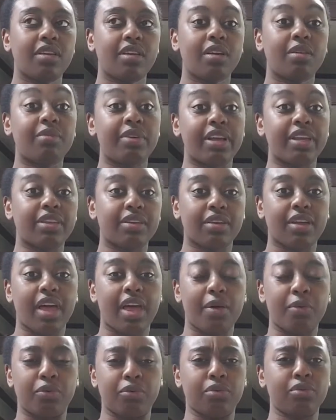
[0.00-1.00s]
irregu-
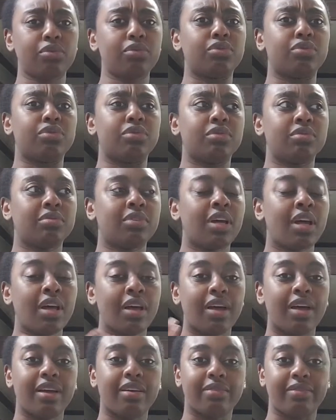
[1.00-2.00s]
whew,
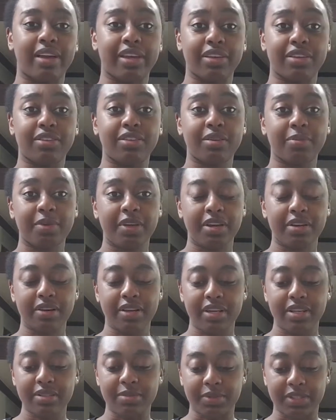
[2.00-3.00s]
irregular
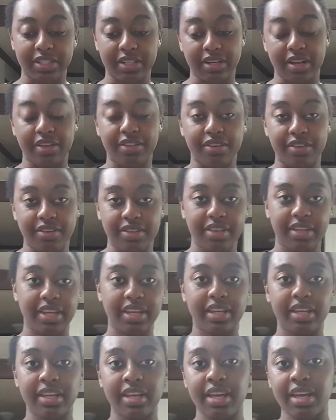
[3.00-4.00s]
periods was another
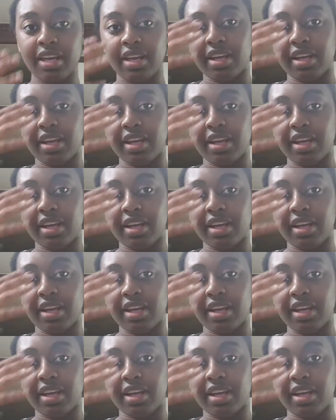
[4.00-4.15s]
thing.